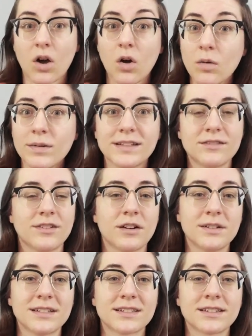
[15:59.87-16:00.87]
always
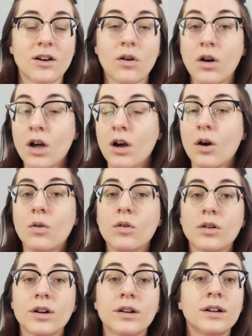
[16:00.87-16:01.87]
very slow,
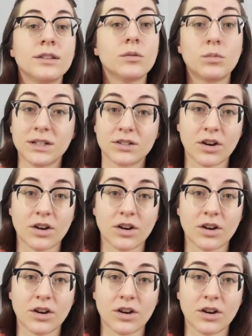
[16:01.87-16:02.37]
or the winter